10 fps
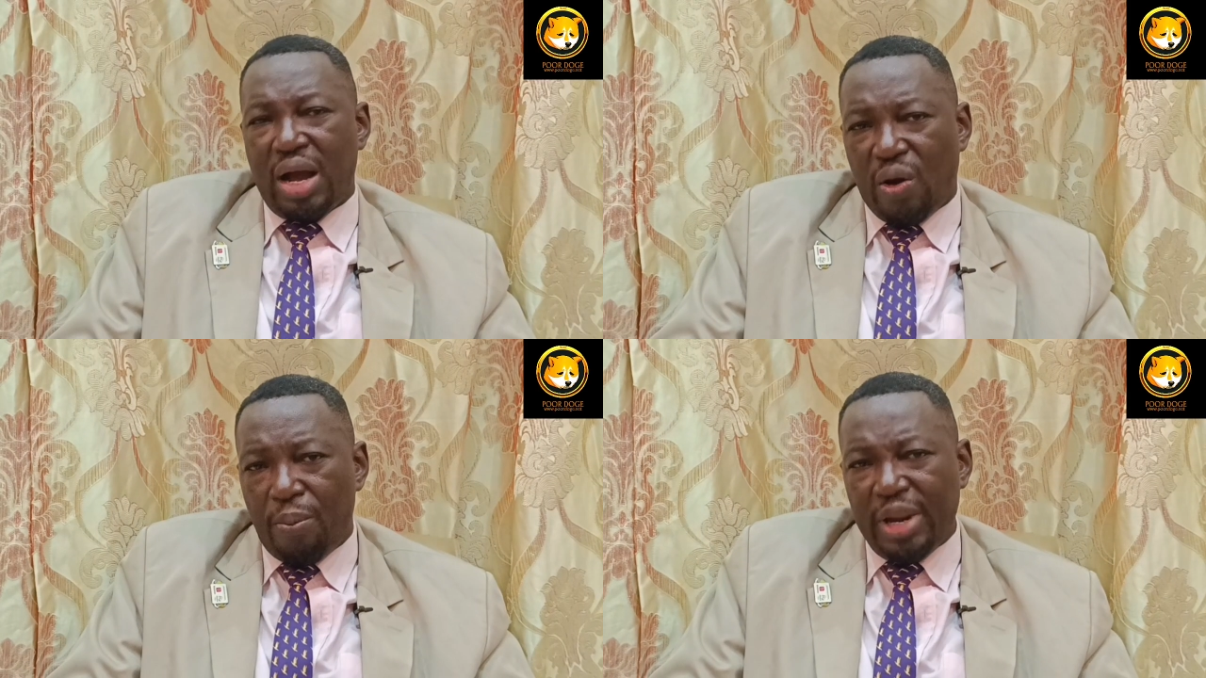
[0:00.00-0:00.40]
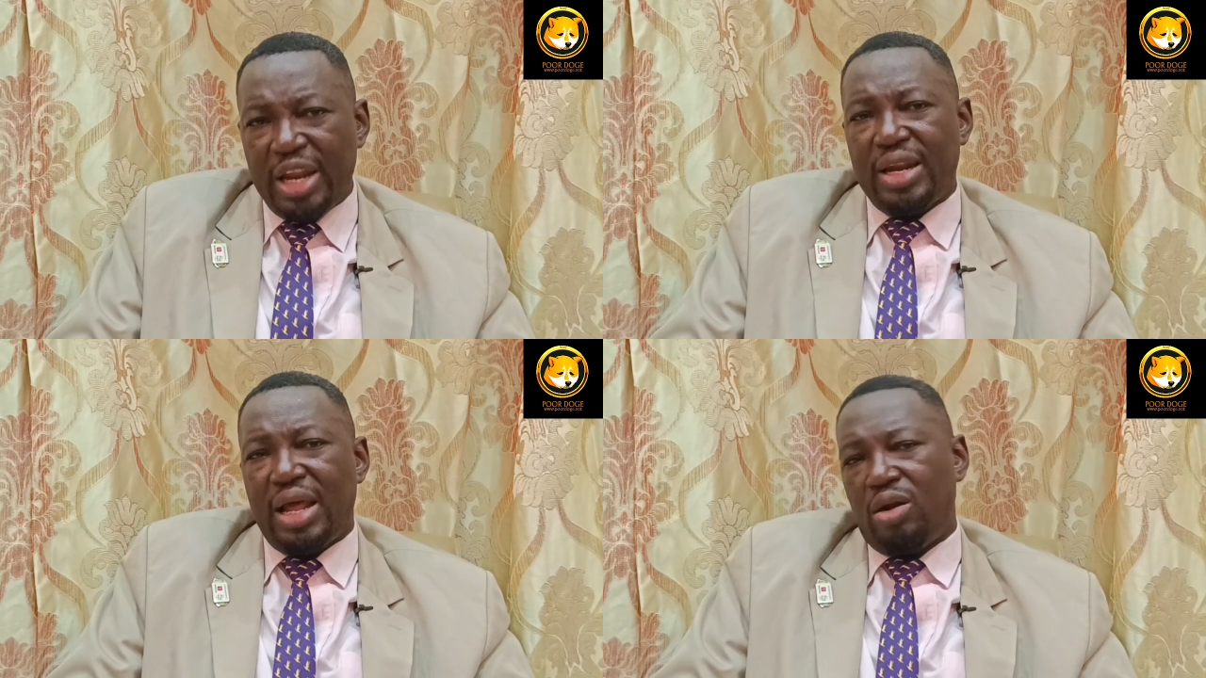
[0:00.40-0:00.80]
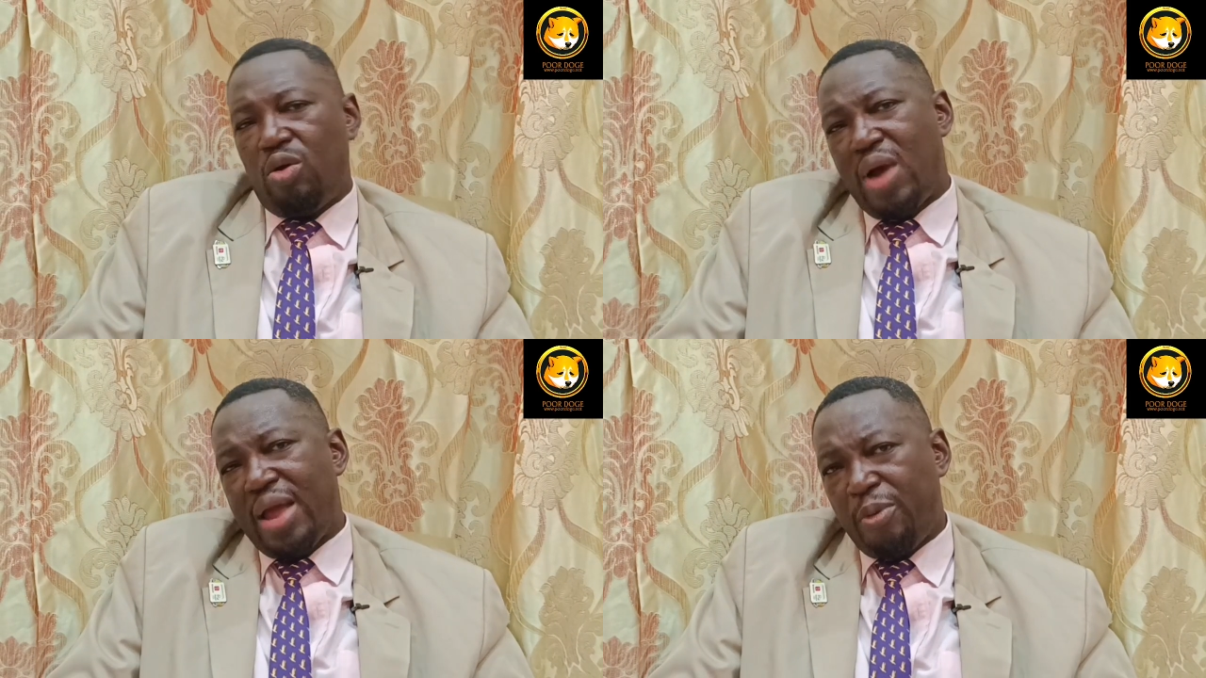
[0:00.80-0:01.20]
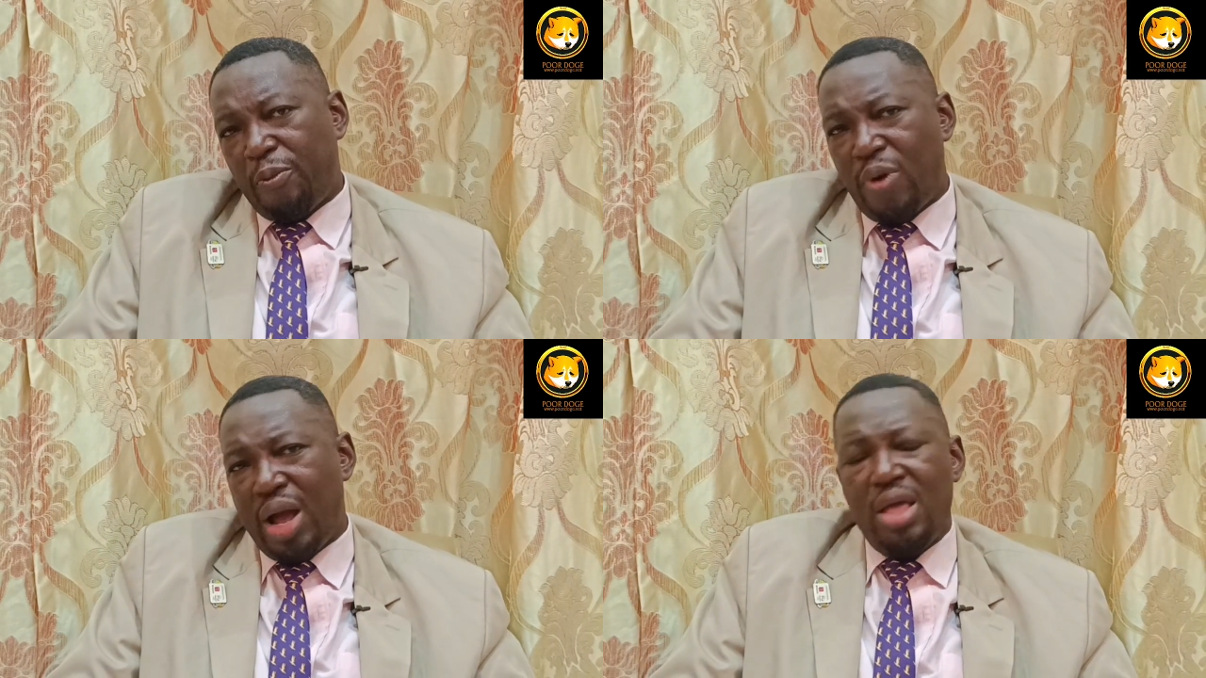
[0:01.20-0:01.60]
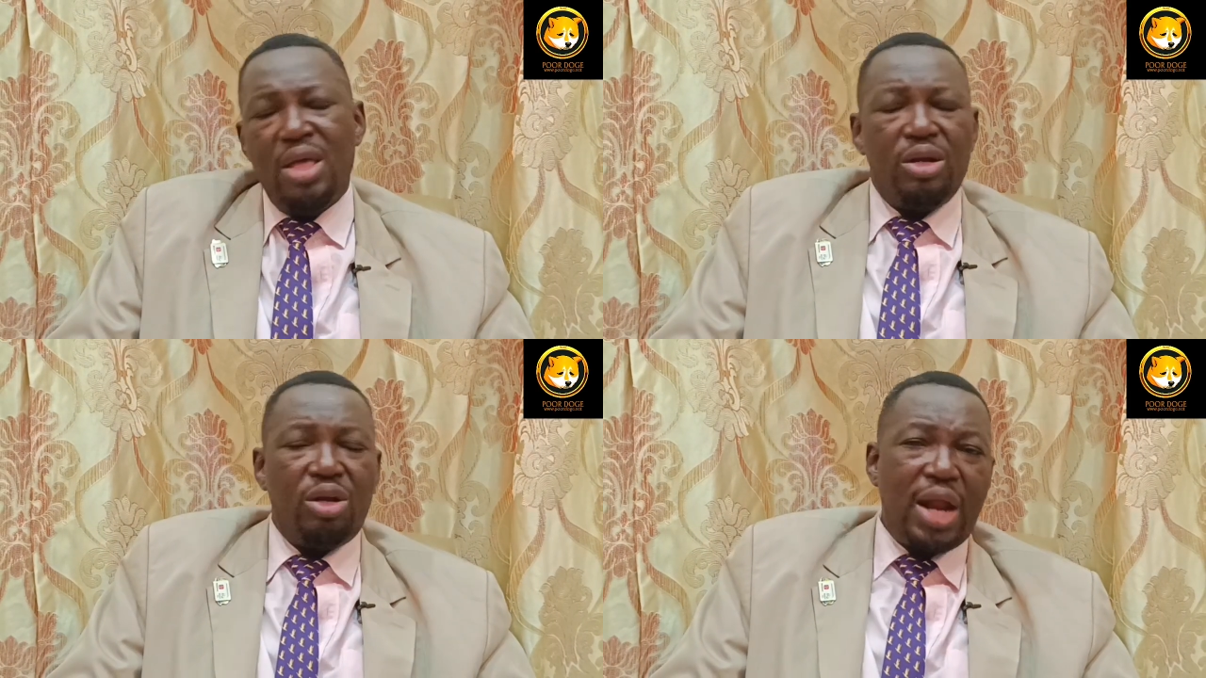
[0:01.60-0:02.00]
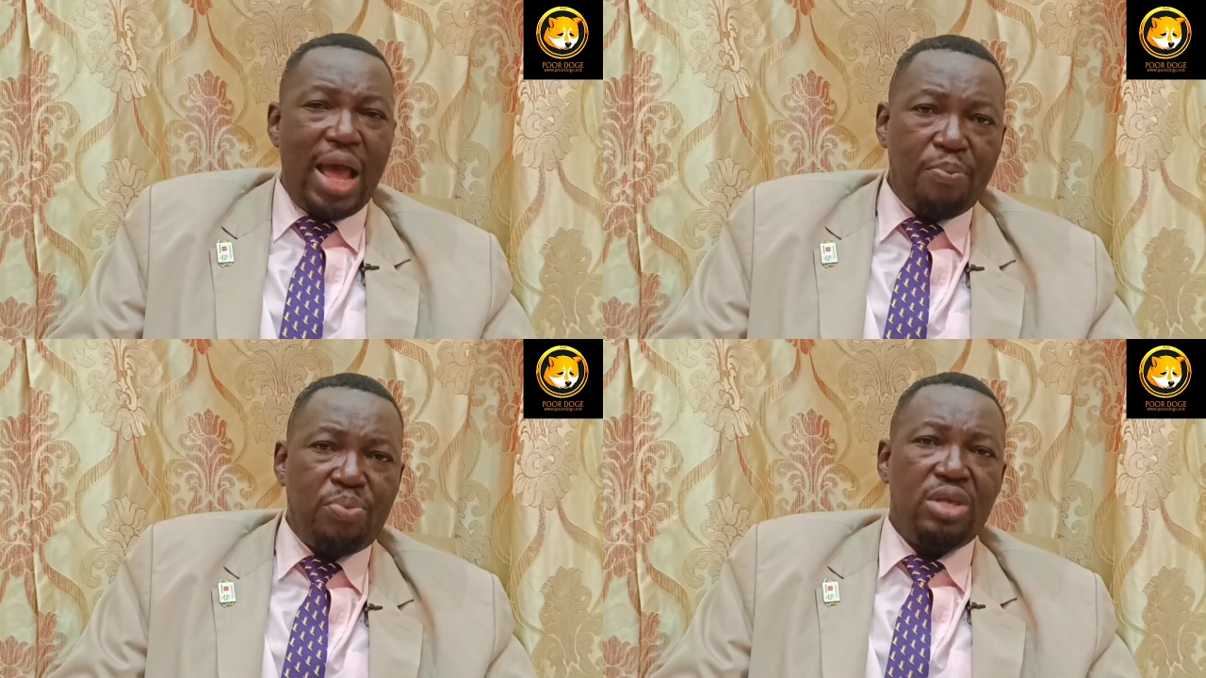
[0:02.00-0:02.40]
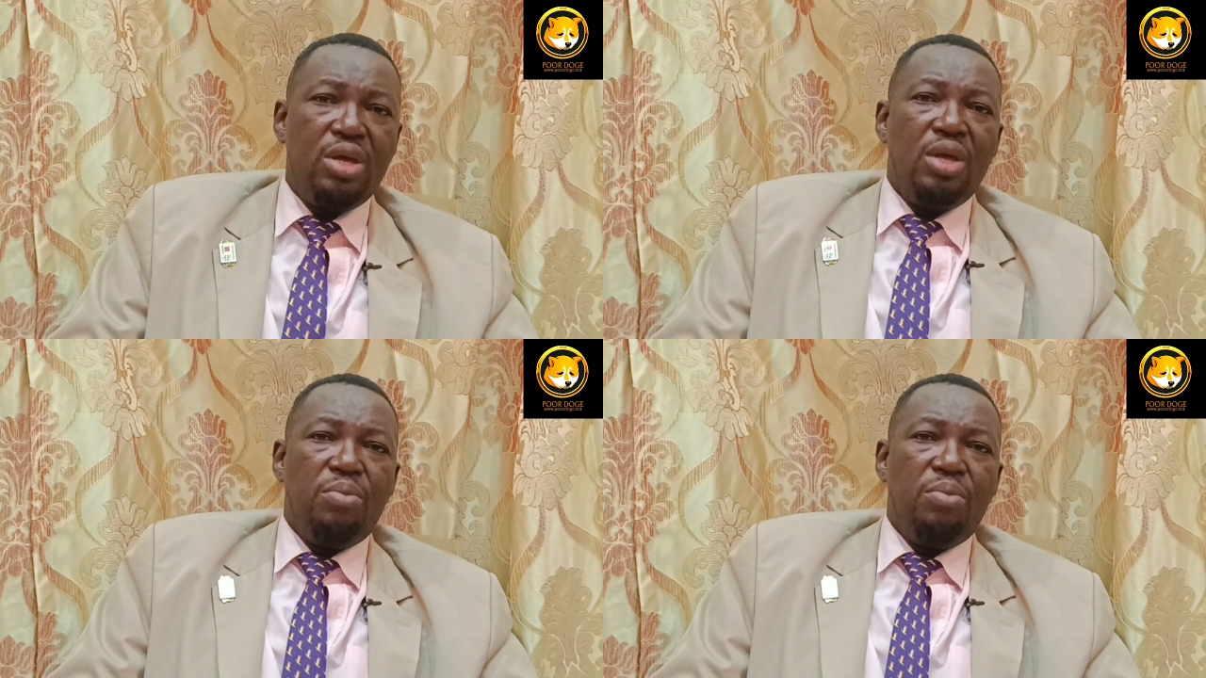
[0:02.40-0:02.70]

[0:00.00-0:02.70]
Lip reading: are complaining. I know why people are not happy,